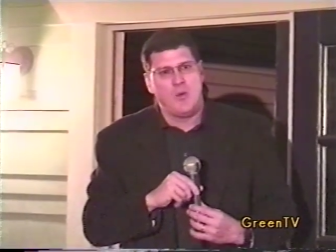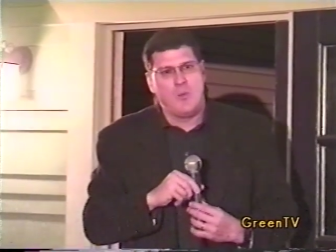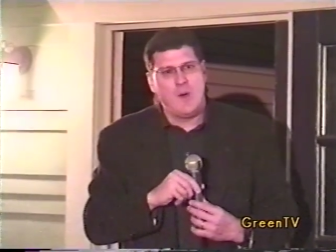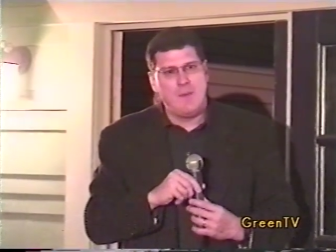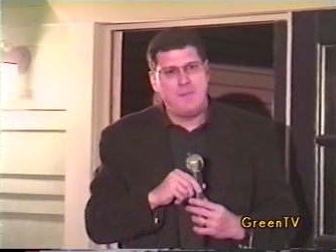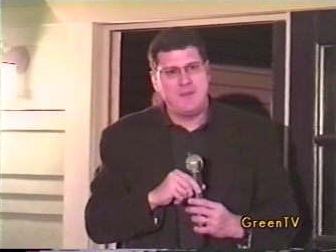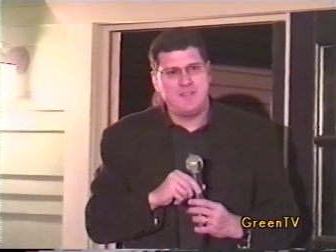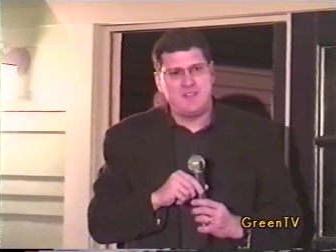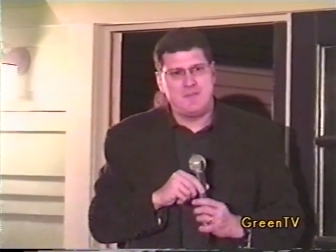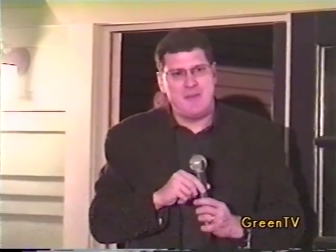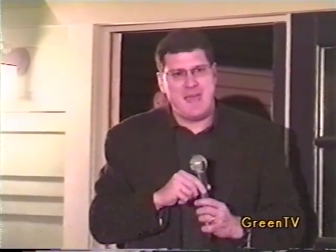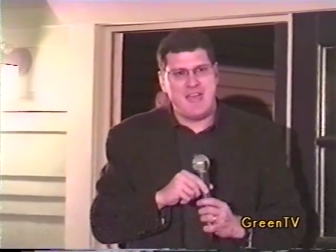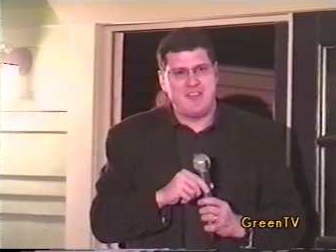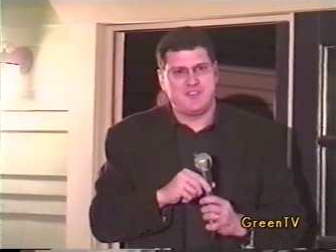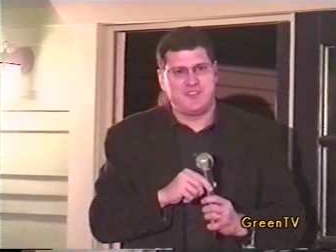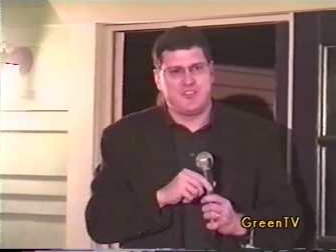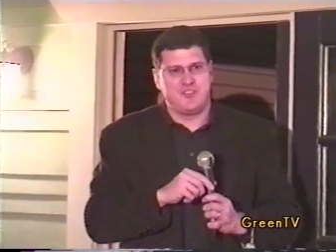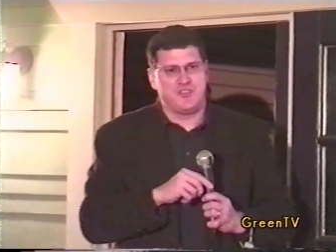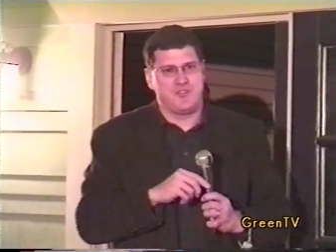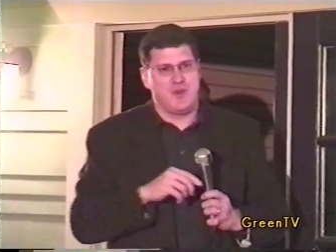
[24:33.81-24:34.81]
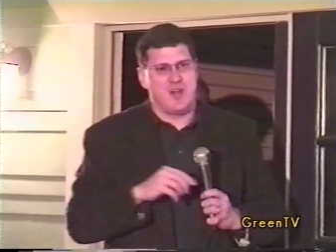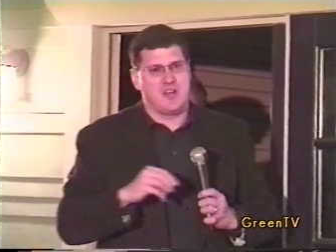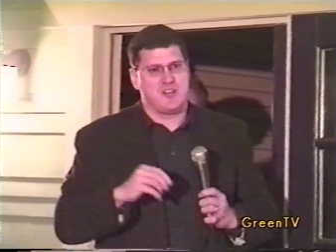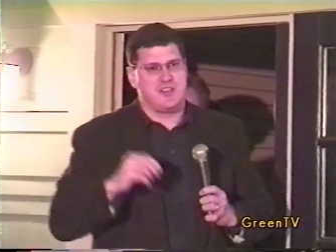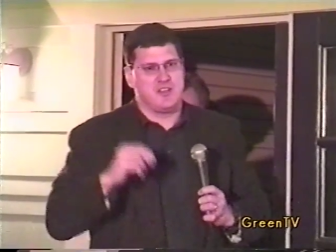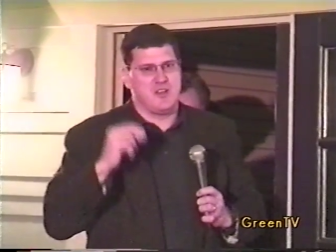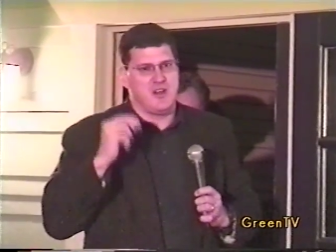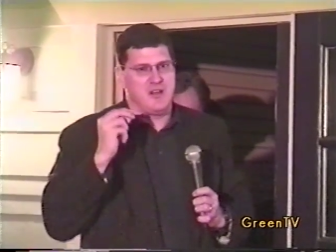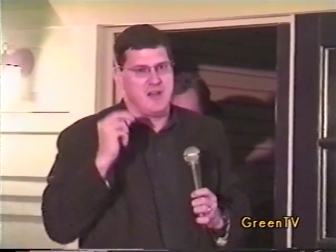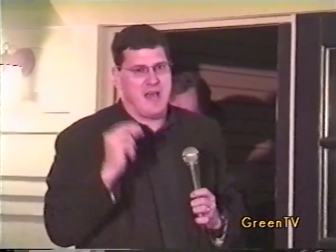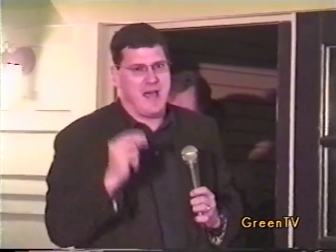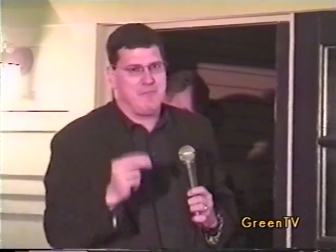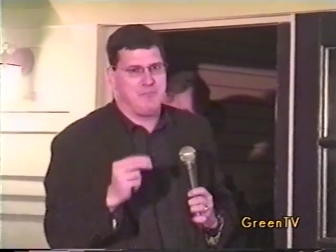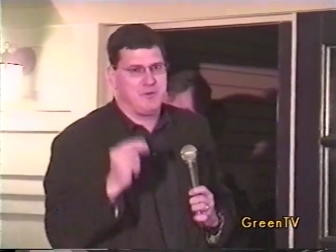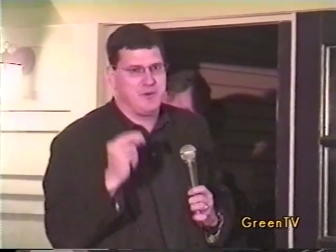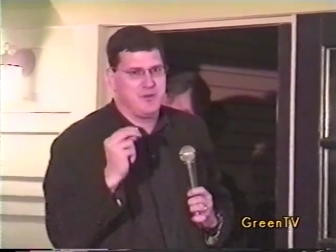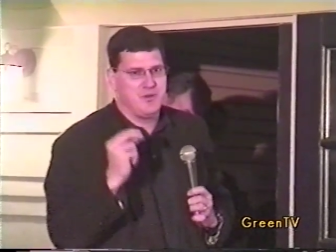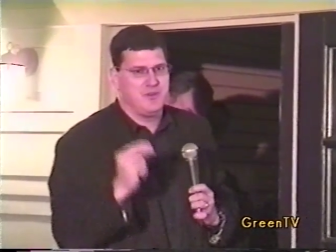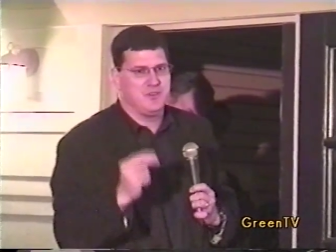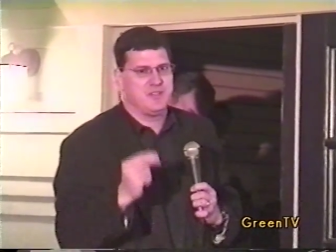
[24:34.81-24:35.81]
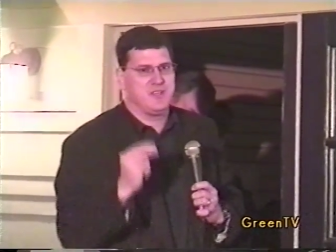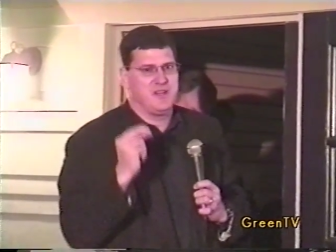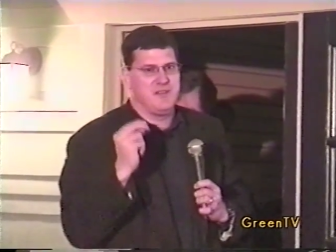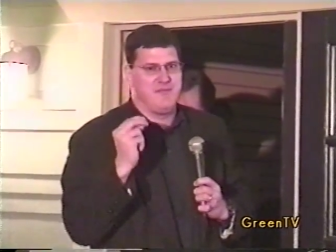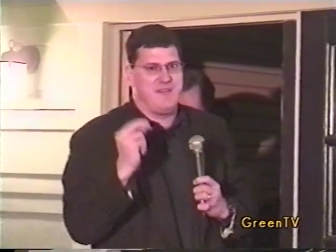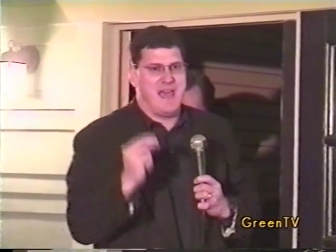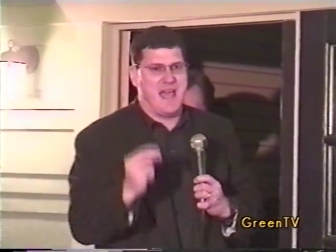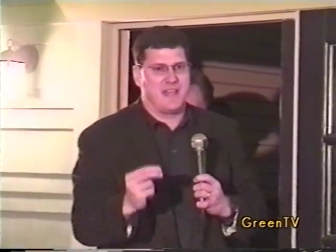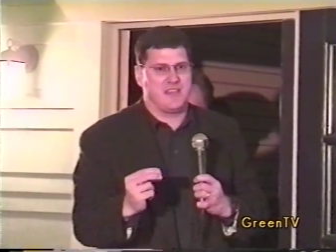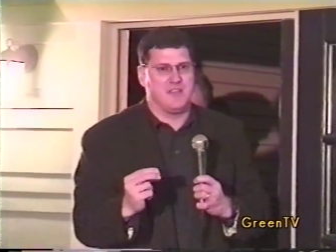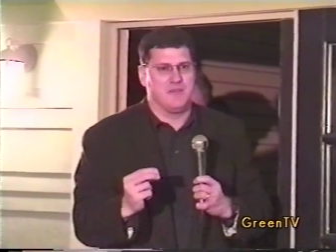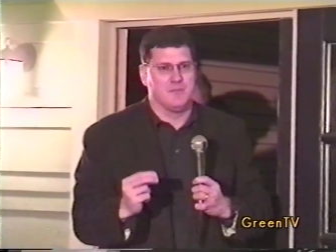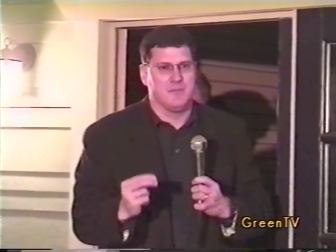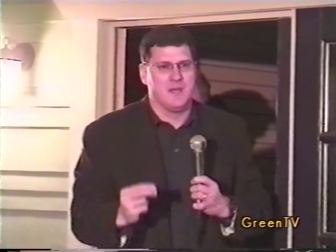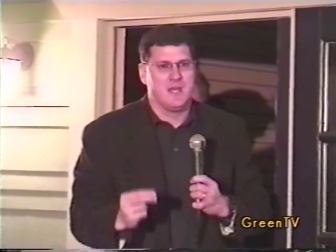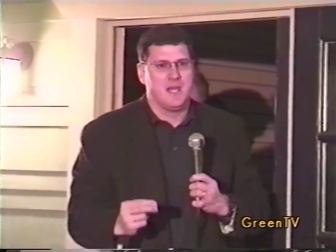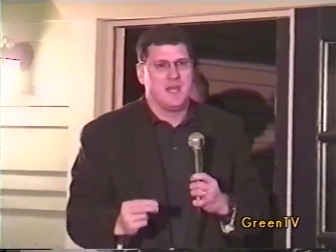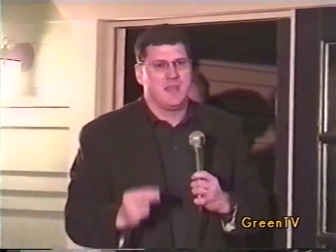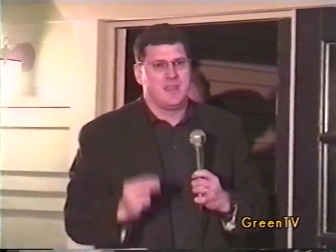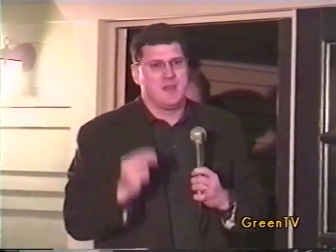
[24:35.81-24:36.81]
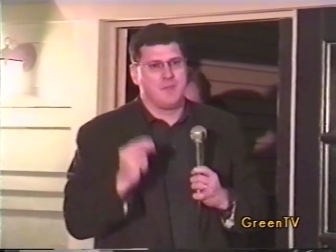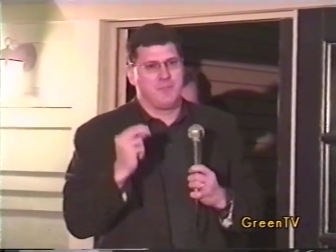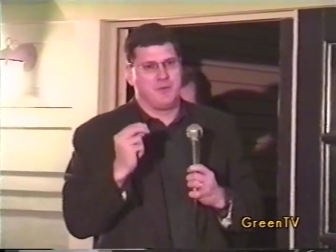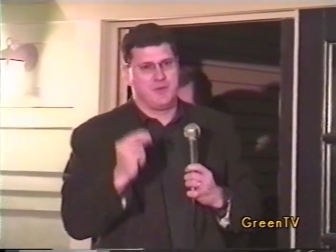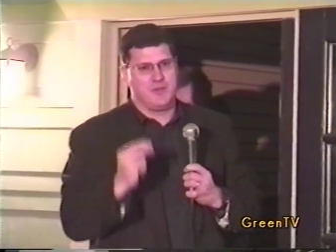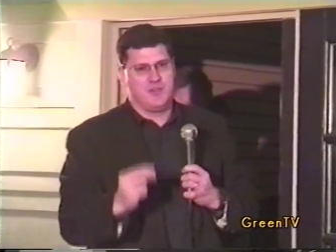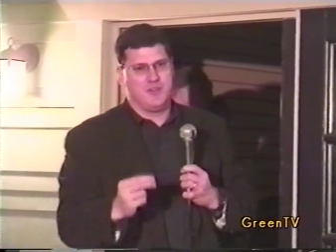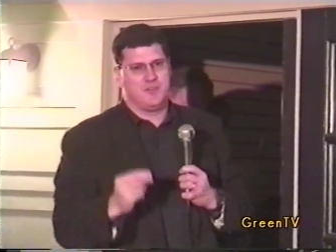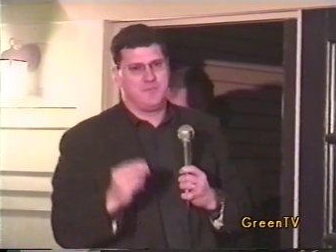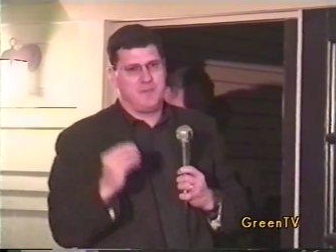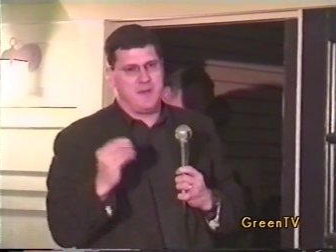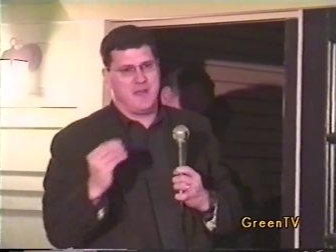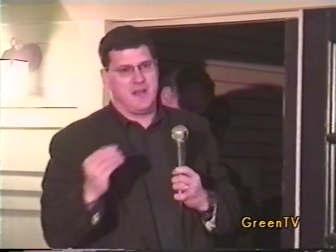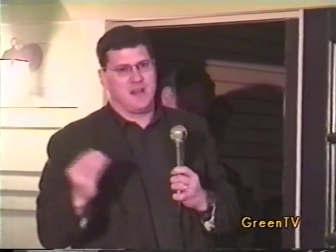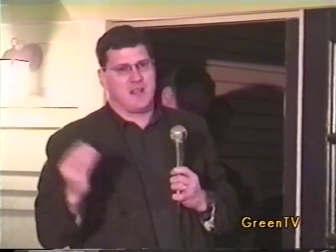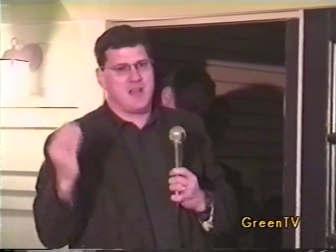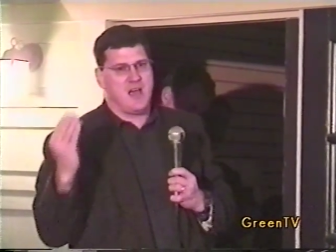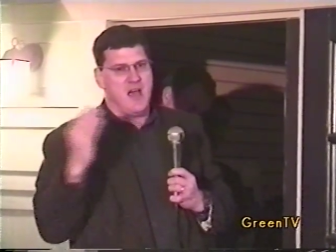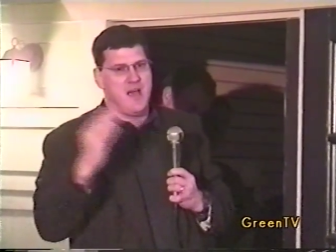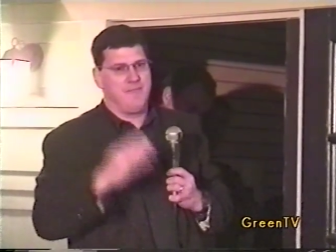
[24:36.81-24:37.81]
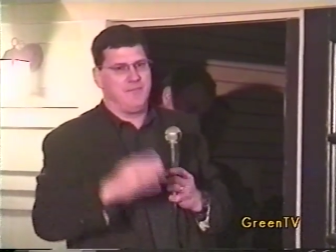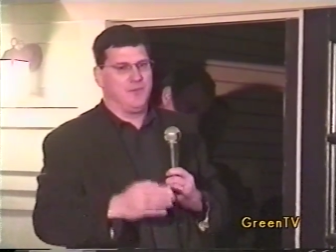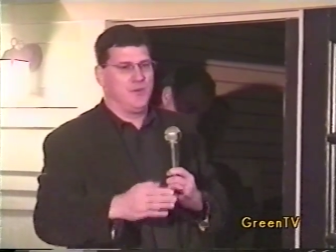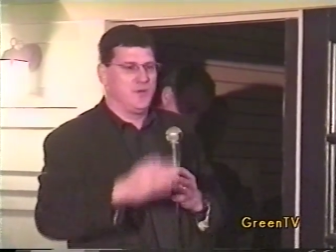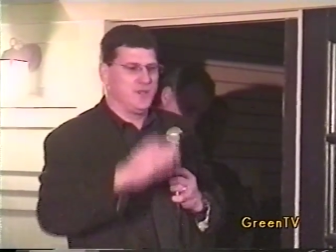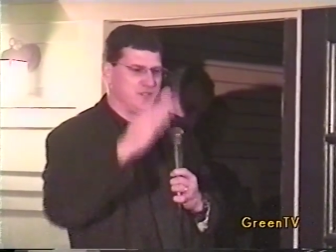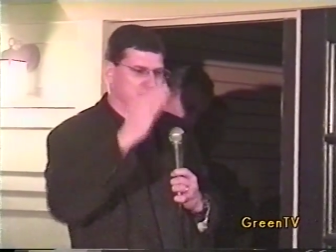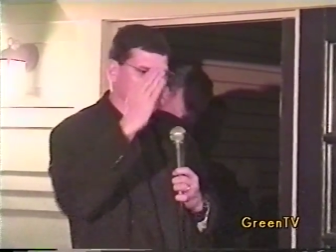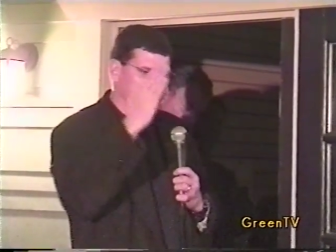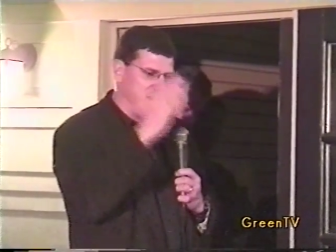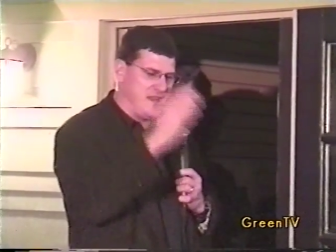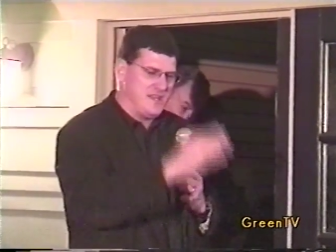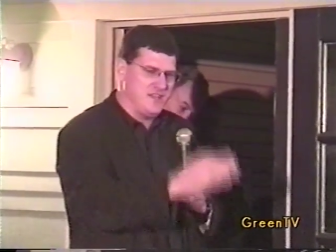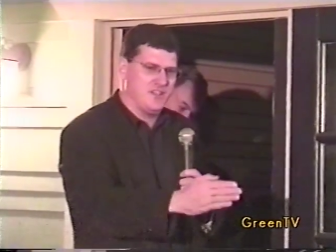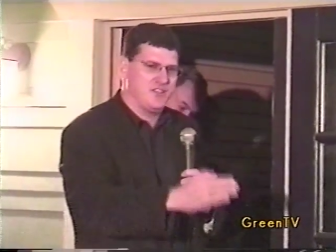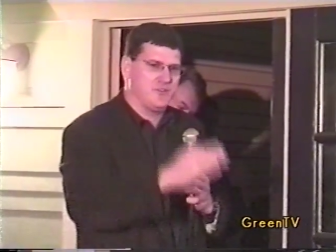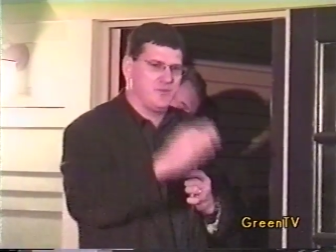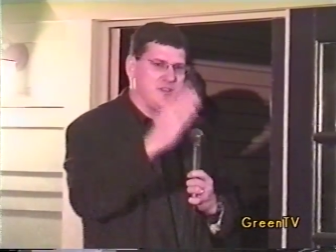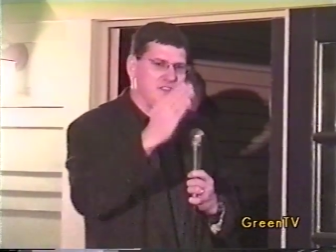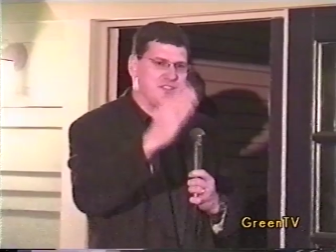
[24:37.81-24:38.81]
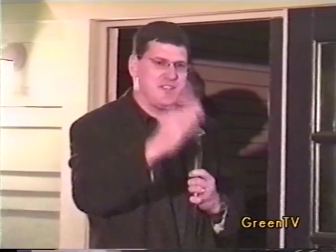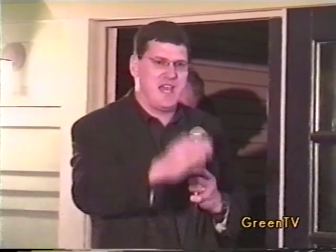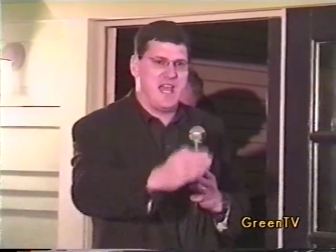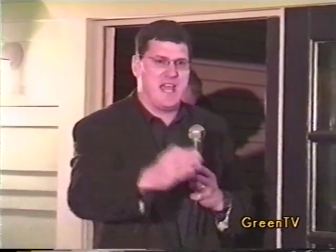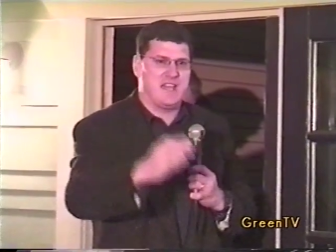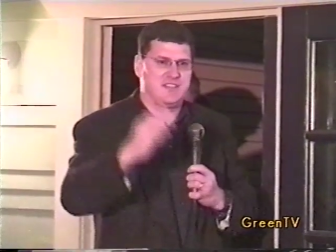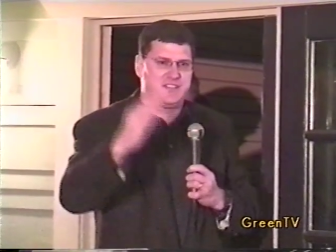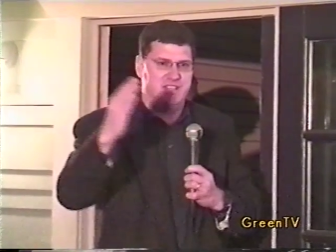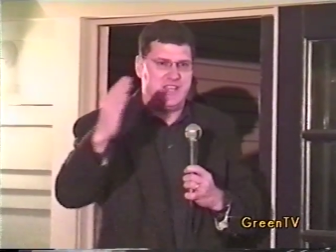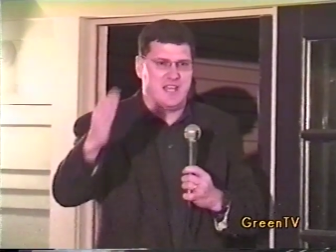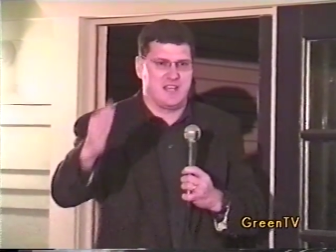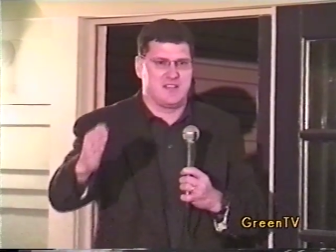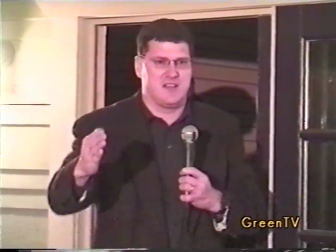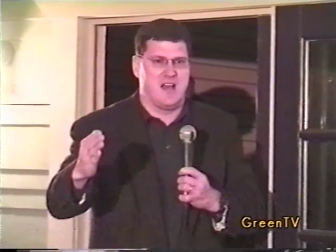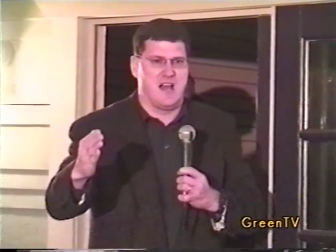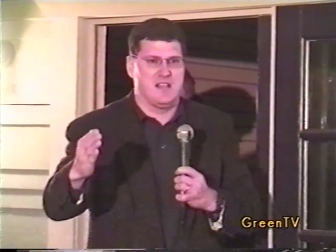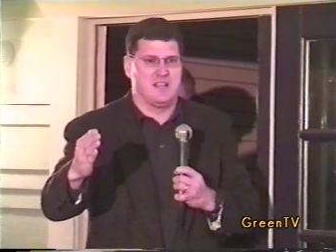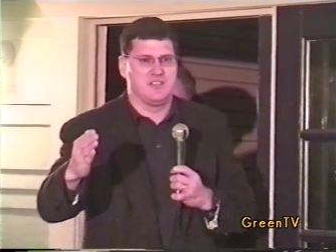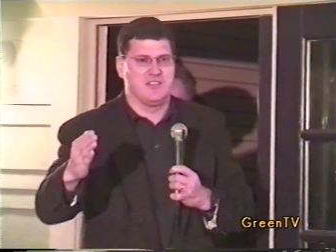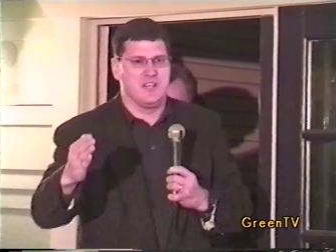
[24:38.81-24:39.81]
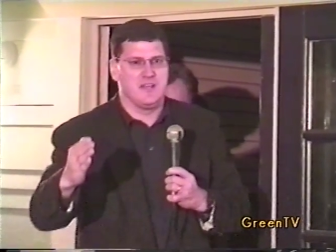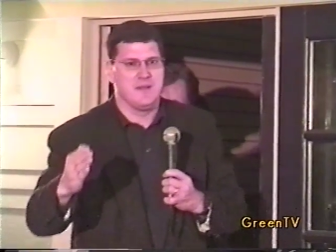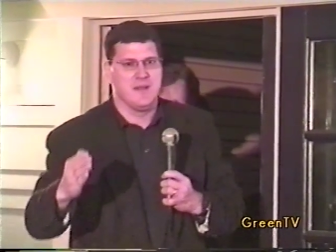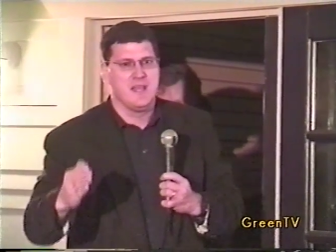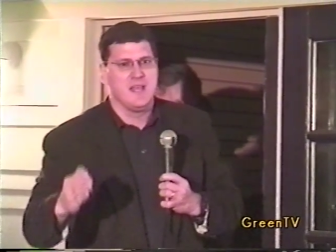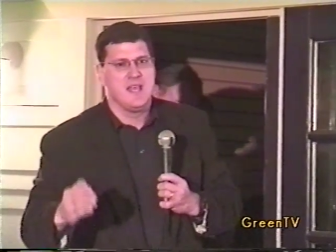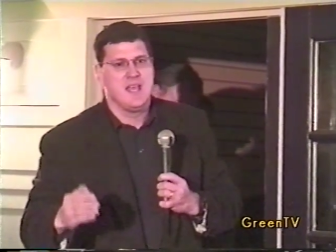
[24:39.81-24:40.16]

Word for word: Weapons of mass destruction are not produced in a vacuum. They're produced by a confluence of industry, science, technology.